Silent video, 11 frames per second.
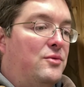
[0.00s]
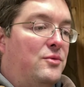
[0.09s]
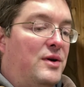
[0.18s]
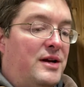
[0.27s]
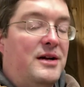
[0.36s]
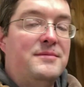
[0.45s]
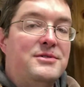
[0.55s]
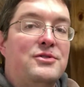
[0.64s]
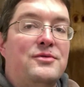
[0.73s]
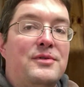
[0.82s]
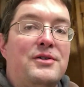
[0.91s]
when it comes to
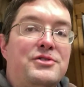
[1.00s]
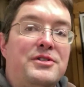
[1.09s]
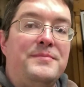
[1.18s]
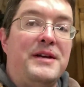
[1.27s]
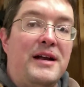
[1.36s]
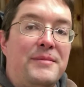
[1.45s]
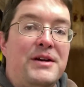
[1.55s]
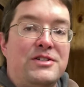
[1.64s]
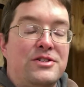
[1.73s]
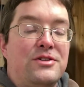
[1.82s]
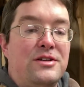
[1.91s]
a road trip, you got to make
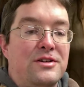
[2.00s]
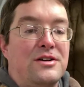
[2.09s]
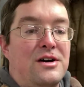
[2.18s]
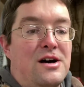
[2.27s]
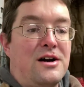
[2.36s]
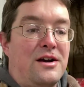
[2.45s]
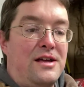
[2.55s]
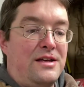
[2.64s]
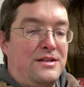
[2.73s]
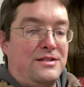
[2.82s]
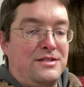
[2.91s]
sure that your car
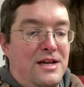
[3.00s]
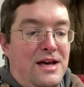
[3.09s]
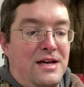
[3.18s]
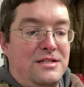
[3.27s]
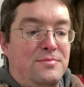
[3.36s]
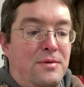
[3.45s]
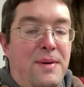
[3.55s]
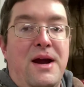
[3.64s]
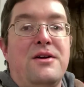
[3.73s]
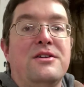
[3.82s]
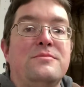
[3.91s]
is as
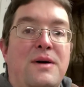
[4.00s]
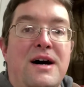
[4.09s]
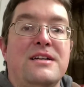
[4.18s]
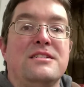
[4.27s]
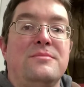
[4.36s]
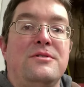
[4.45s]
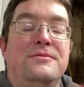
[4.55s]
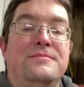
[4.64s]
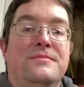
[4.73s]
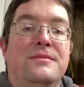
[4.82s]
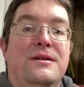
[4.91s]
prepared as possible.
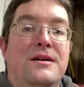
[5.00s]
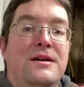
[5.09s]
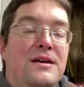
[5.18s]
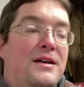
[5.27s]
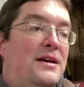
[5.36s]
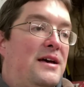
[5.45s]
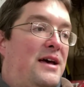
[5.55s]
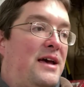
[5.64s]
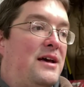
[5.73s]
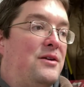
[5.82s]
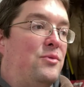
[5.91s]

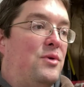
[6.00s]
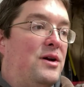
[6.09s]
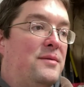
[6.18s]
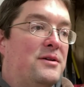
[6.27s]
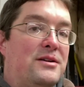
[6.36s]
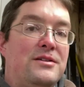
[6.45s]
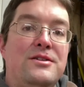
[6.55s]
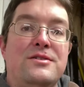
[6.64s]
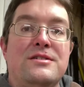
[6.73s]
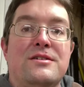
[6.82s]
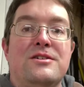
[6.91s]
And what I'm going to do
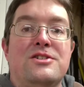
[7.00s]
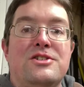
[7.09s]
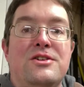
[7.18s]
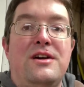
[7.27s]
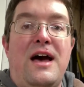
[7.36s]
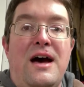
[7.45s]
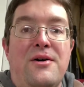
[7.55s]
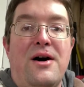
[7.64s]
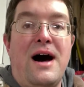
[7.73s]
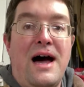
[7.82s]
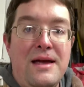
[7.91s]
is I'm going to show you how
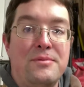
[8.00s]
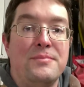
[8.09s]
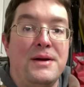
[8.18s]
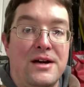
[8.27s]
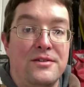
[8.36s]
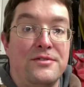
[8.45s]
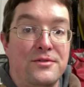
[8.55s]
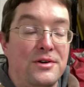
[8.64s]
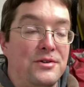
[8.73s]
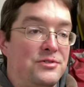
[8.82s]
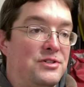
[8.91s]
I prepare for
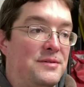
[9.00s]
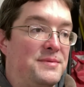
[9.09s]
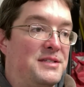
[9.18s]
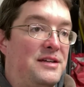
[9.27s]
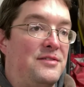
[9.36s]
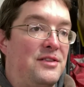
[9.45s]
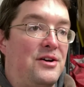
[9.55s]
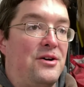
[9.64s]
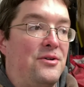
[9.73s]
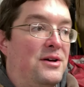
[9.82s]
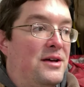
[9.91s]
road trips, even
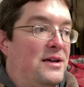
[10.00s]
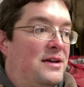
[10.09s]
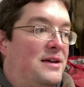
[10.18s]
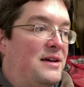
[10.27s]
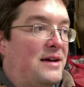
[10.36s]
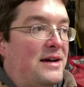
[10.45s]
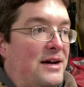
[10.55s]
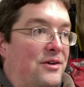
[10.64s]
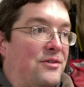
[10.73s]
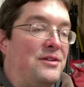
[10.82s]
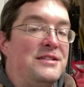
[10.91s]
though I
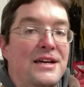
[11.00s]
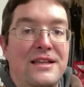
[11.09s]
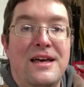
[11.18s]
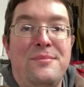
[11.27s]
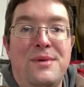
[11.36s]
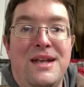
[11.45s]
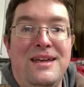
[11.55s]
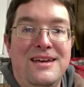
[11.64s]
don't really take that many.